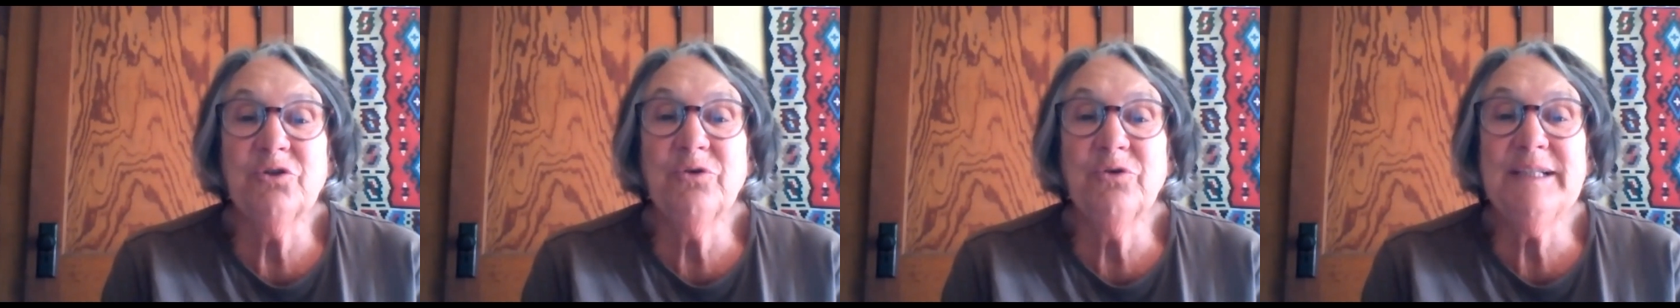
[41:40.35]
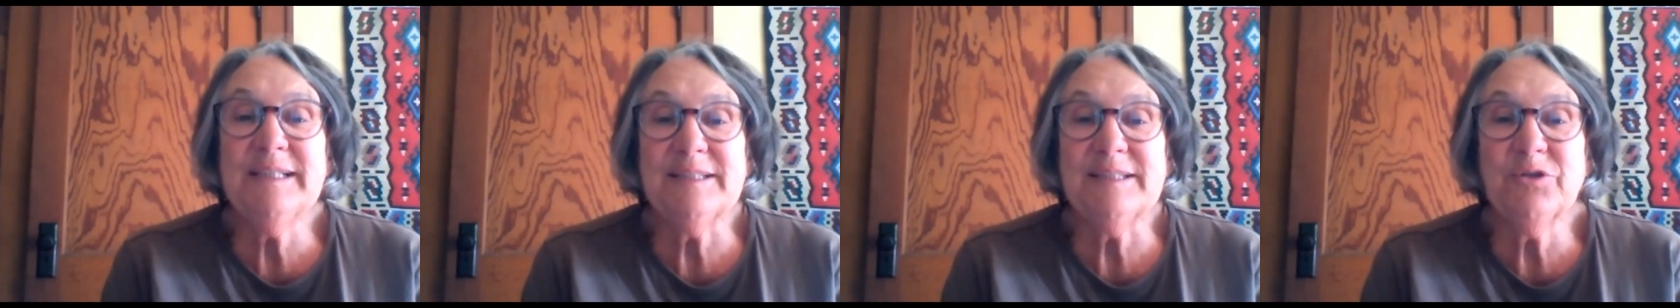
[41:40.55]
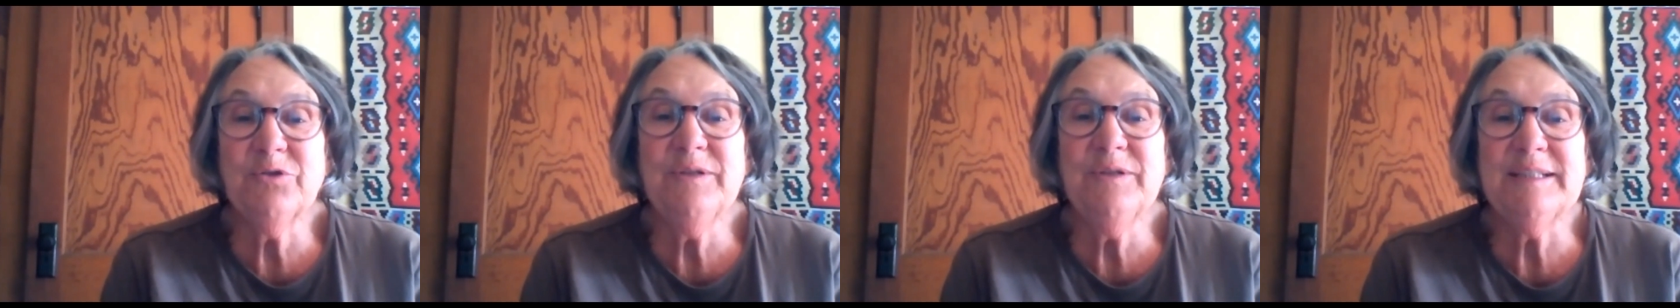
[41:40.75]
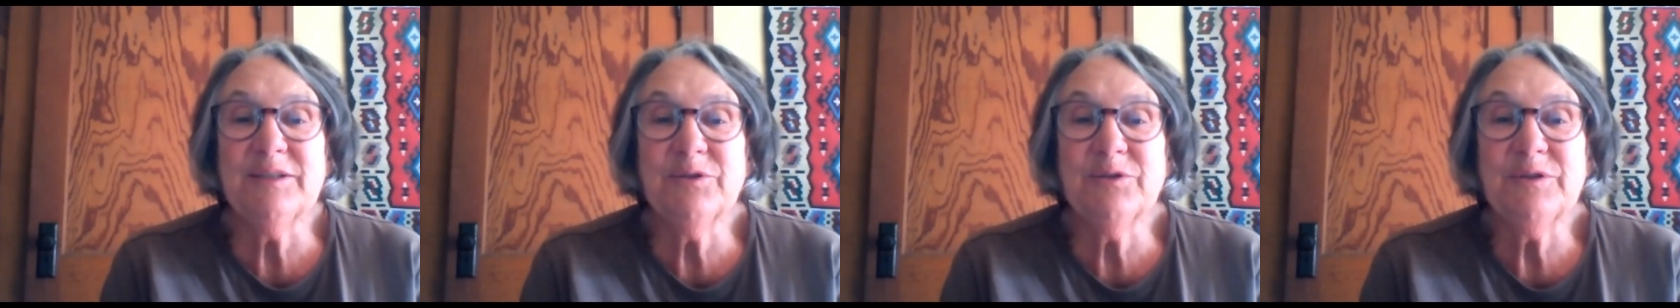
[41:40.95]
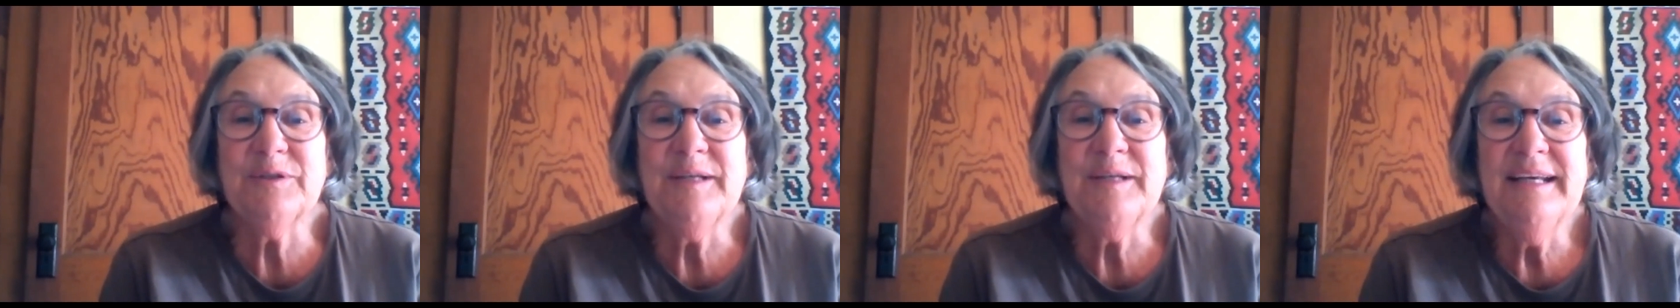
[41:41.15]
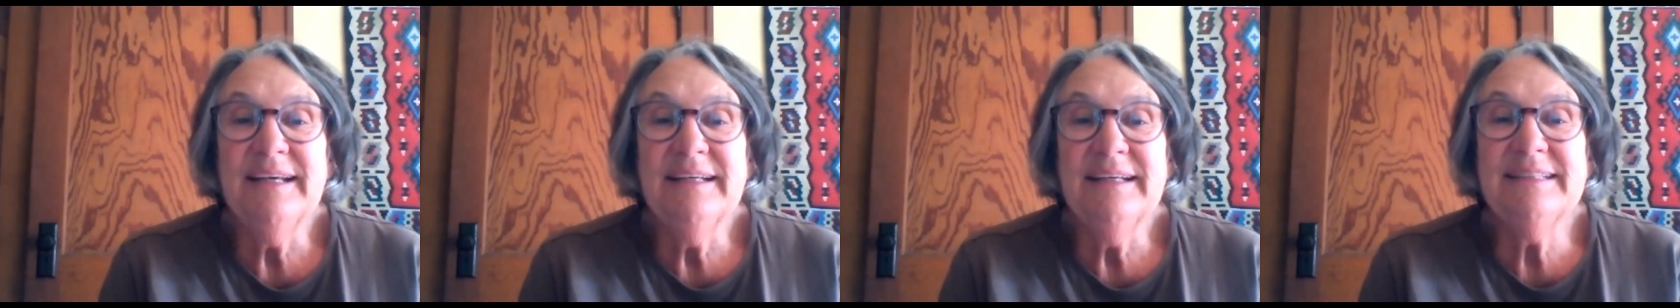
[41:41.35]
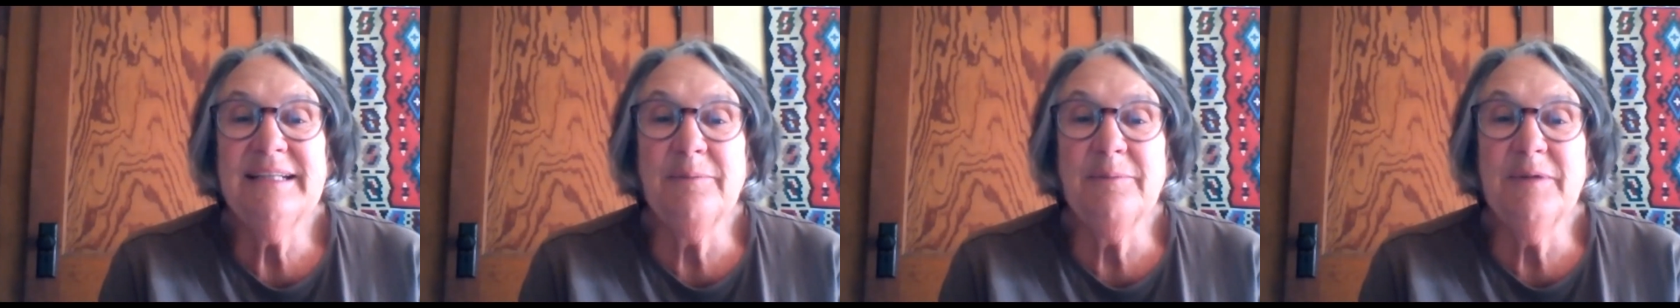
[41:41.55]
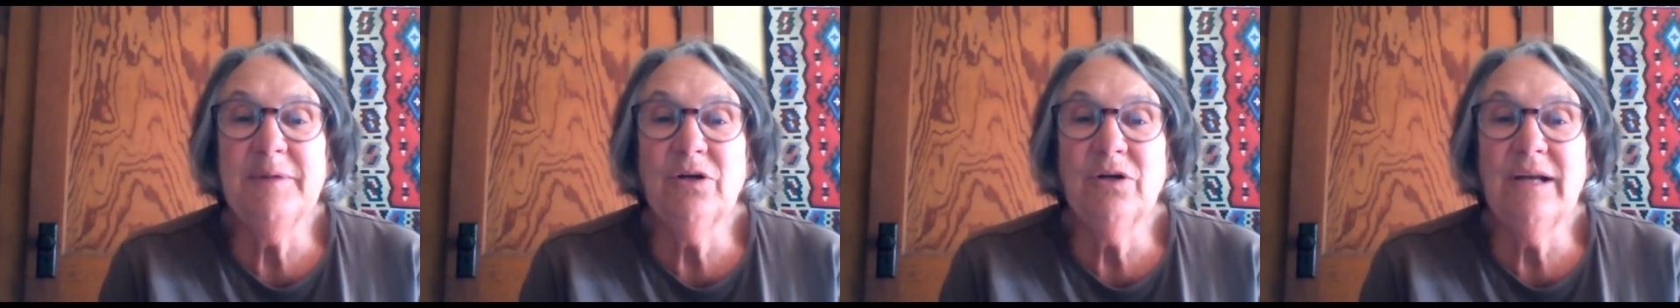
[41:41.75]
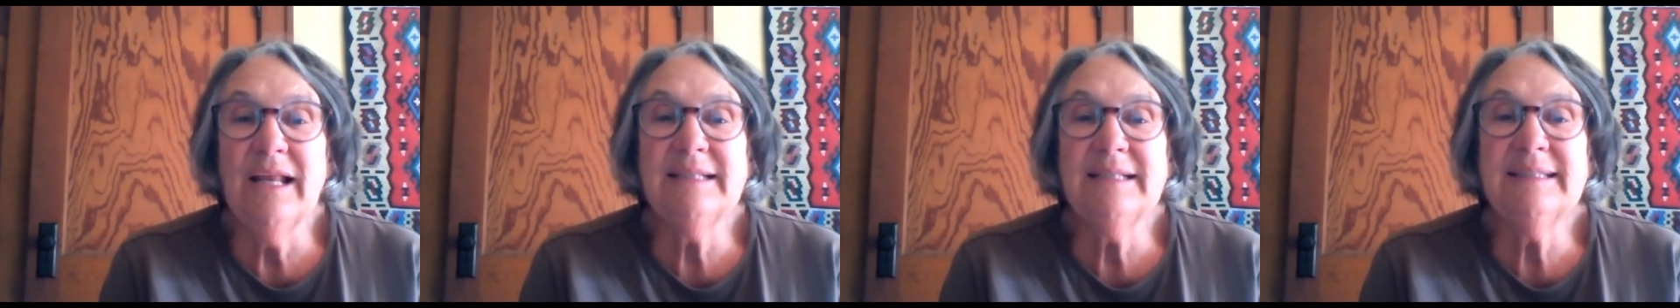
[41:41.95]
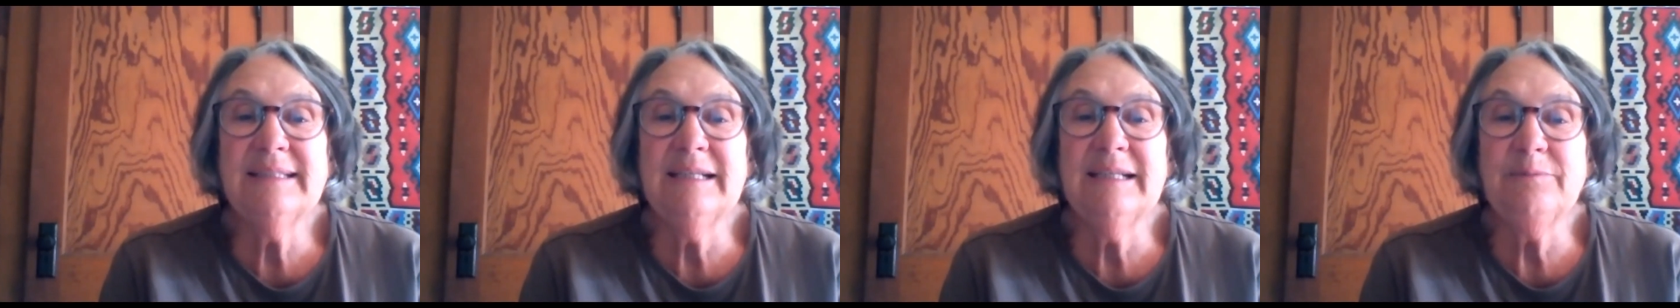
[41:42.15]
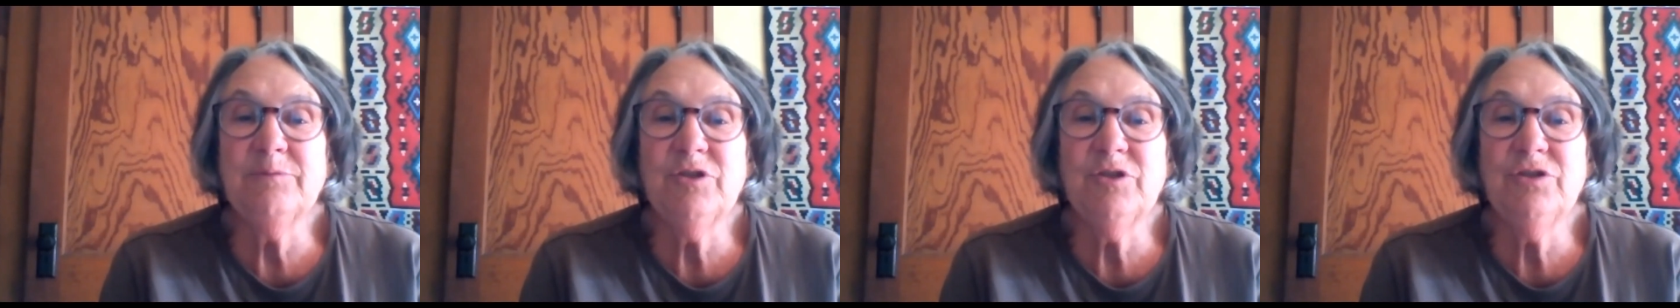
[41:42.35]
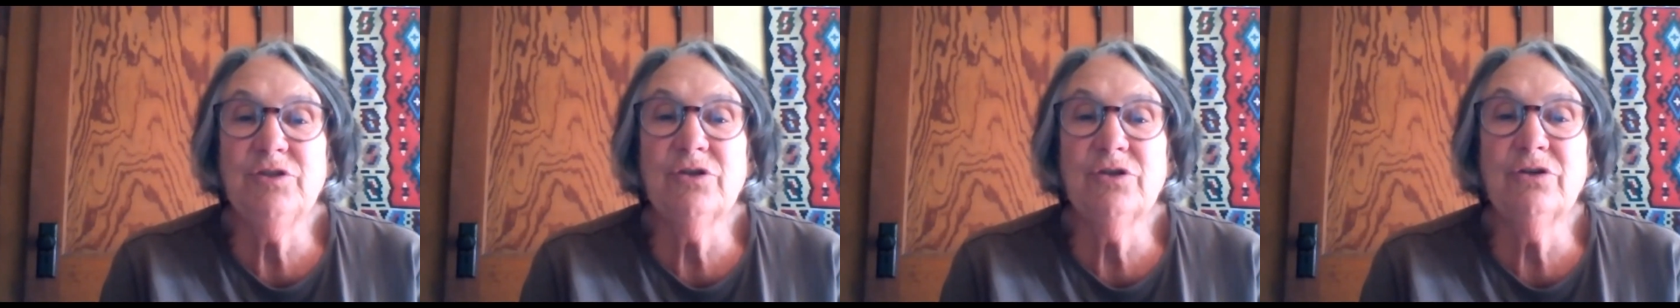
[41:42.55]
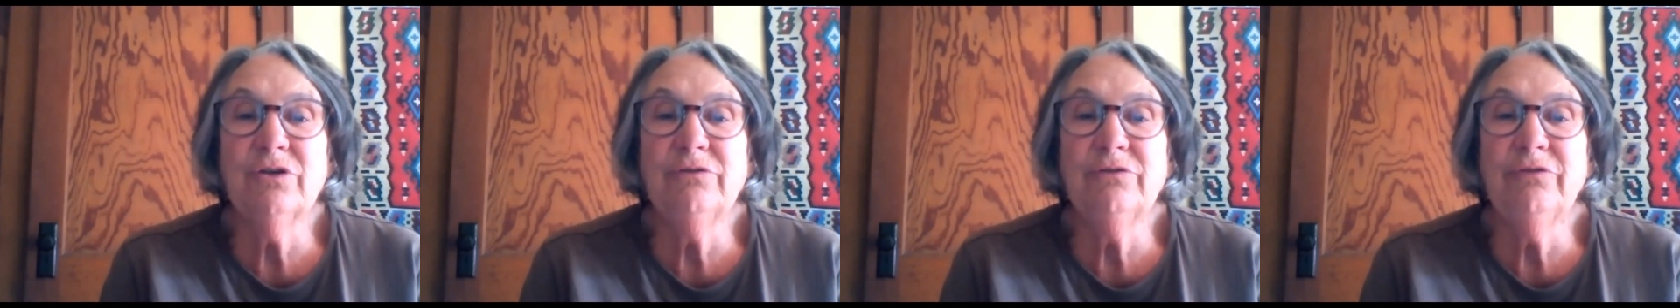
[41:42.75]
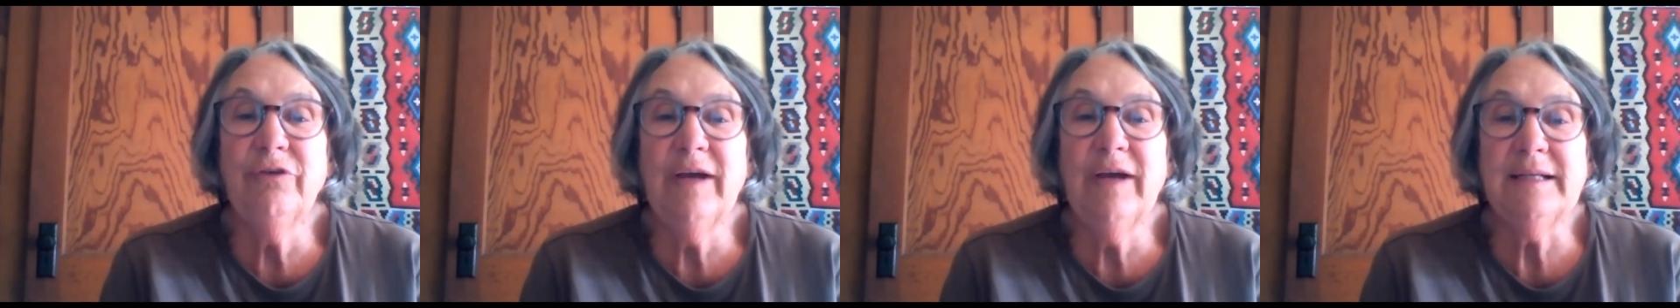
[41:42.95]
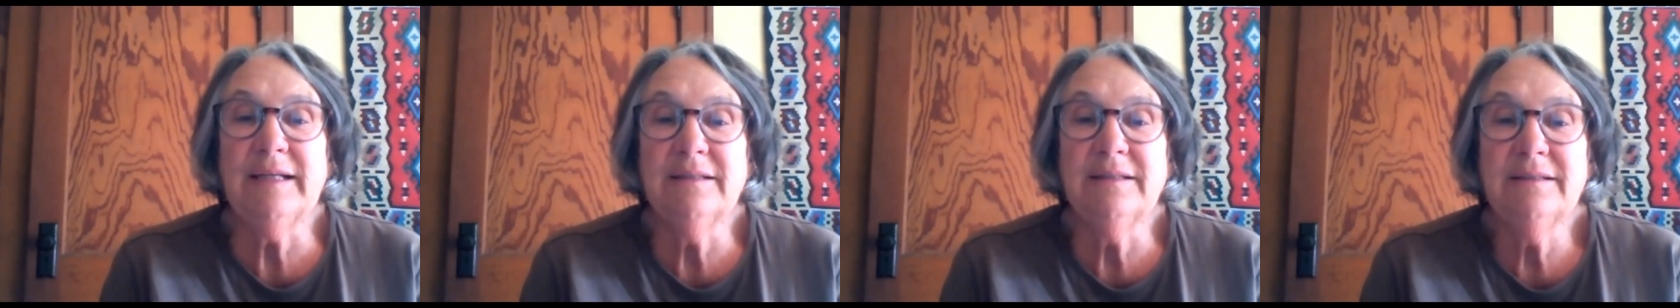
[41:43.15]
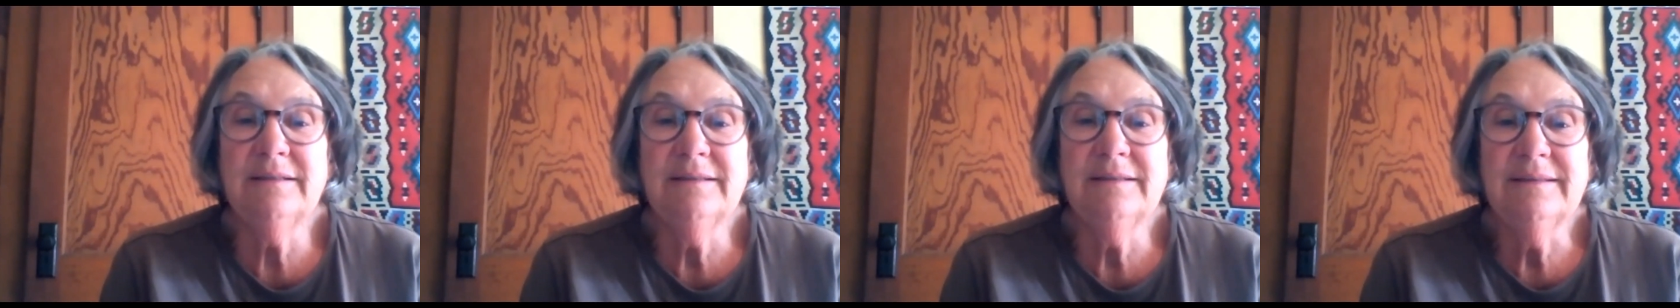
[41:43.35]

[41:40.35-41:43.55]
Chris, tell me her last name. She's your good friend,